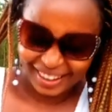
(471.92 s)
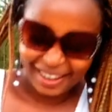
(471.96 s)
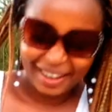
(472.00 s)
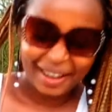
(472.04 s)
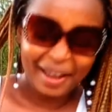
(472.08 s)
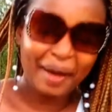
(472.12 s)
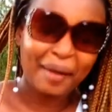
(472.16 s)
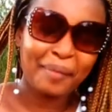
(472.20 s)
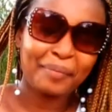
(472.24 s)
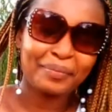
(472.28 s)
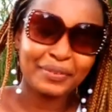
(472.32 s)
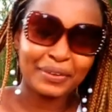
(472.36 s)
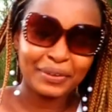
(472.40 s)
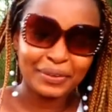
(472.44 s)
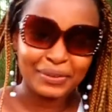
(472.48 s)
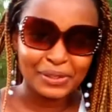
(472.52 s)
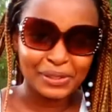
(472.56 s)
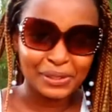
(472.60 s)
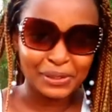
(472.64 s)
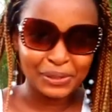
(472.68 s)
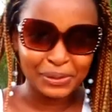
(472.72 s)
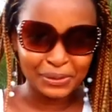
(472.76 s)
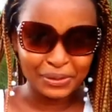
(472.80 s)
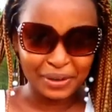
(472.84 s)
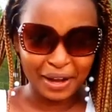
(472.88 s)
I'm not
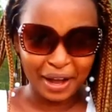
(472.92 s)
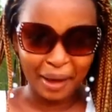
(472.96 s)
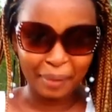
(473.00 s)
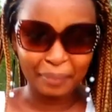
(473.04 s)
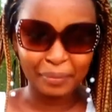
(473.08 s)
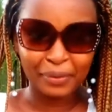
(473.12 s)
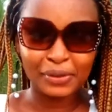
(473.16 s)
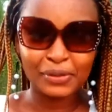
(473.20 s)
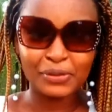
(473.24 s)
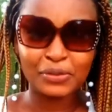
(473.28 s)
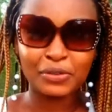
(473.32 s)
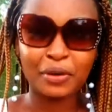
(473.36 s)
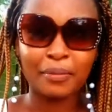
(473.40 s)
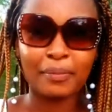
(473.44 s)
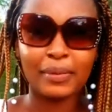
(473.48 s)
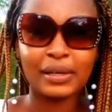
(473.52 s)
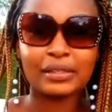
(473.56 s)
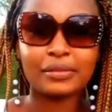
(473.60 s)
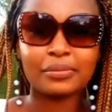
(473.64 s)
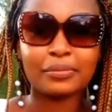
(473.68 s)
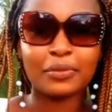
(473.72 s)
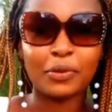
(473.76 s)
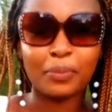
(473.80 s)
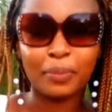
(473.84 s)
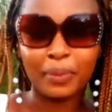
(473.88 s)
sure, but
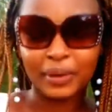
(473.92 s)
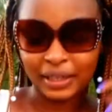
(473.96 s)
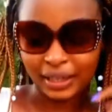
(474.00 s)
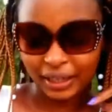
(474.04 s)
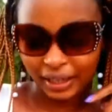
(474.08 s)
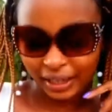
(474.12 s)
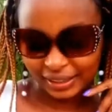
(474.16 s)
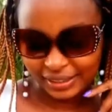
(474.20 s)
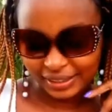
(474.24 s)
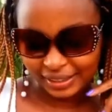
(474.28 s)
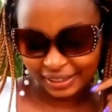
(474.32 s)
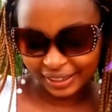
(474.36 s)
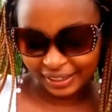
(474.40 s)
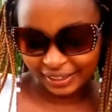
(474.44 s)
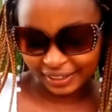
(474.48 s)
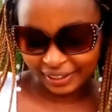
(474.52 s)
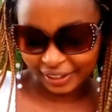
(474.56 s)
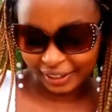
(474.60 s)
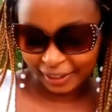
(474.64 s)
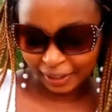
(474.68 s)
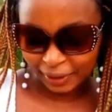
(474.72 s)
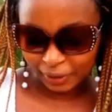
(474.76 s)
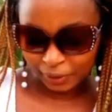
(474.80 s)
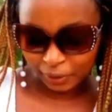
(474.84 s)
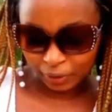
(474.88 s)
mi upendanga sana
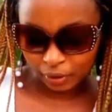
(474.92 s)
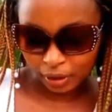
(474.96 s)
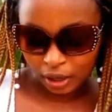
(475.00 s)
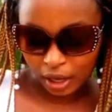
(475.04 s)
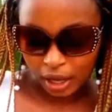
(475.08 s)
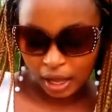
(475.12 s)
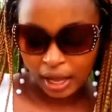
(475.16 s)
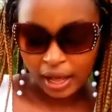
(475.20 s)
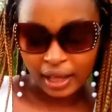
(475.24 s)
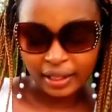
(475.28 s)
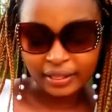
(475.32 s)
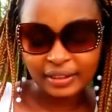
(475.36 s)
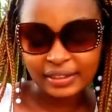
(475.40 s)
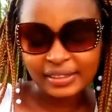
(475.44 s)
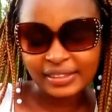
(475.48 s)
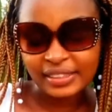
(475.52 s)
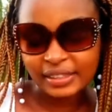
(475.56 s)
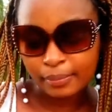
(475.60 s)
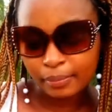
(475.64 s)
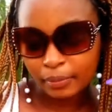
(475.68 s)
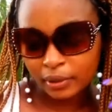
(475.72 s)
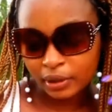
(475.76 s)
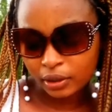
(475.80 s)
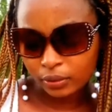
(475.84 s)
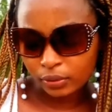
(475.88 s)
candle. And then
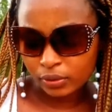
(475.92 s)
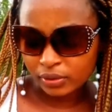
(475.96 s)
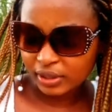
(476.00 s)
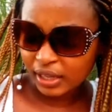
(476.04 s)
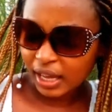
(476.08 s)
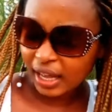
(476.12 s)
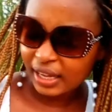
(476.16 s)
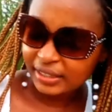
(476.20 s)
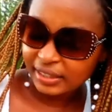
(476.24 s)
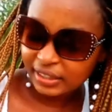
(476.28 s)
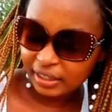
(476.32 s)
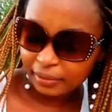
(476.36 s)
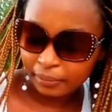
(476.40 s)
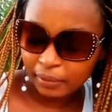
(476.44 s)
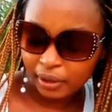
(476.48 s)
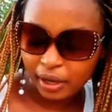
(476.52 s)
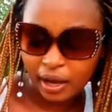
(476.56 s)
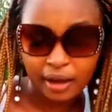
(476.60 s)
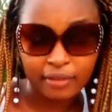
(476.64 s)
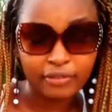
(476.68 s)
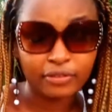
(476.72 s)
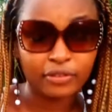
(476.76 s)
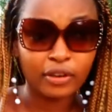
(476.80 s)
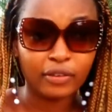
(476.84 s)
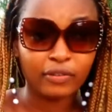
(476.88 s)
somebody was asking me,
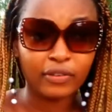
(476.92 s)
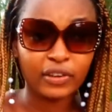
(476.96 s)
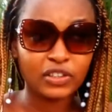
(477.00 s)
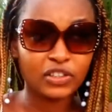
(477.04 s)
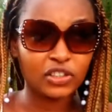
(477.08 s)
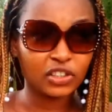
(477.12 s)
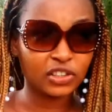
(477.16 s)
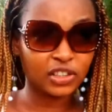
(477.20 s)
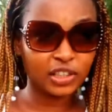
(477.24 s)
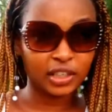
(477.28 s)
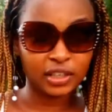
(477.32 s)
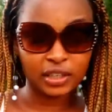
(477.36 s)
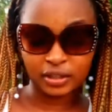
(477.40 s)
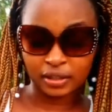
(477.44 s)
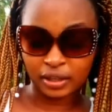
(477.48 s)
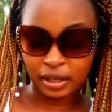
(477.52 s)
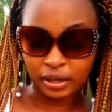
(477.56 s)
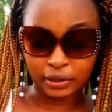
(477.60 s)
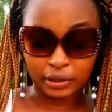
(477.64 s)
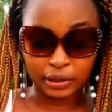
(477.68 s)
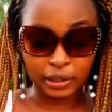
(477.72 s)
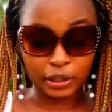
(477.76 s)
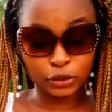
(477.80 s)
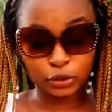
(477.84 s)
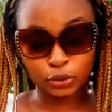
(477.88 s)
have you ever cheated in a
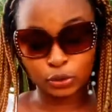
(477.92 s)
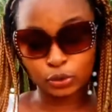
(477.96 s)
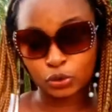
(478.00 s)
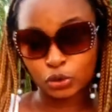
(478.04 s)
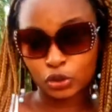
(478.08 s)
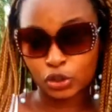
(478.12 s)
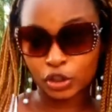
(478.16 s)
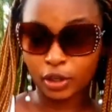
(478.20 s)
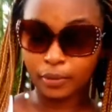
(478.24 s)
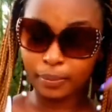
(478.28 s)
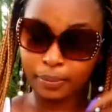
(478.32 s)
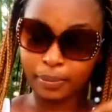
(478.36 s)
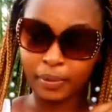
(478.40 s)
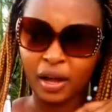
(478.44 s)
relationship?